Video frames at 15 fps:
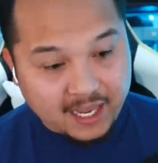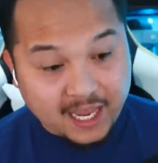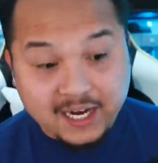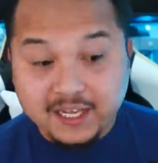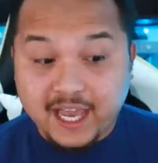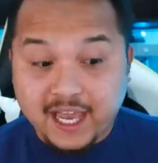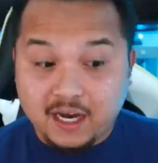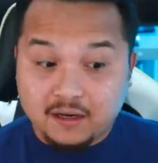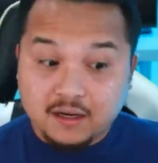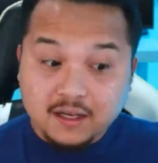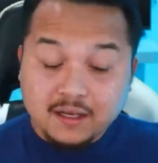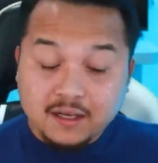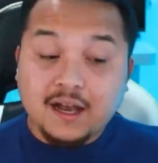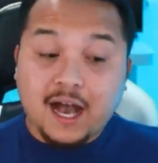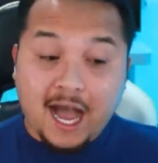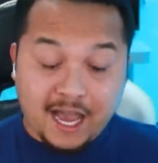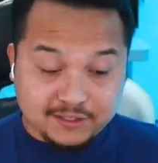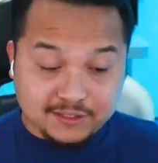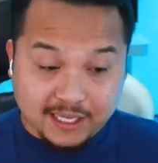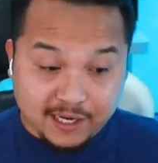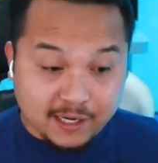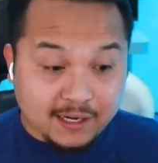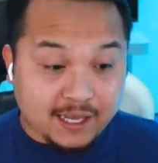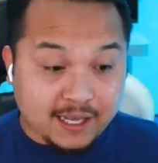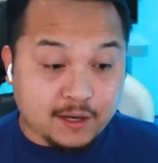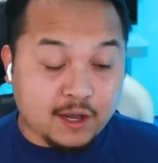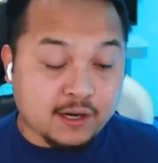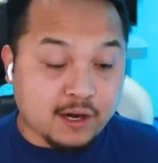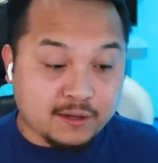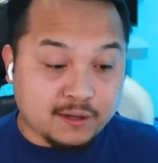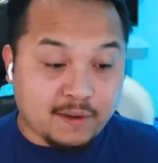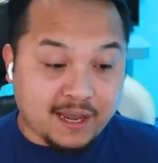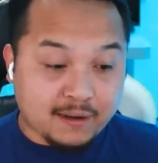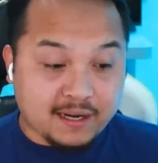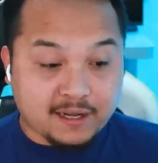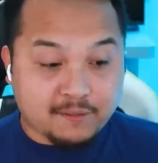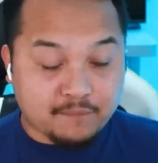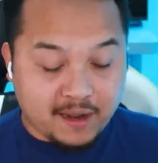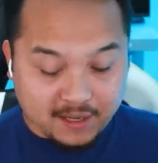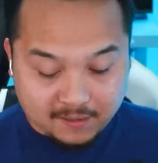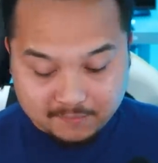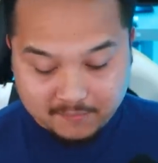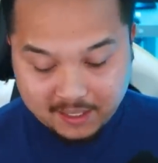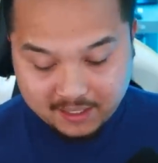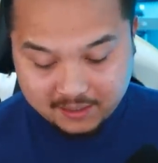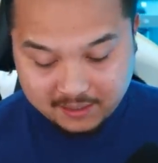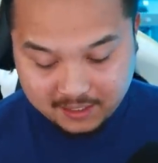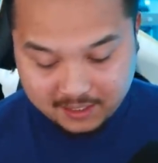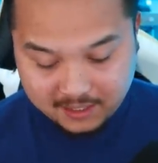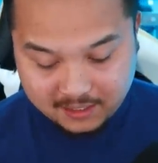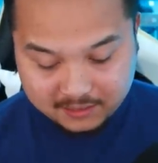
And again, I said it like on my like my my uh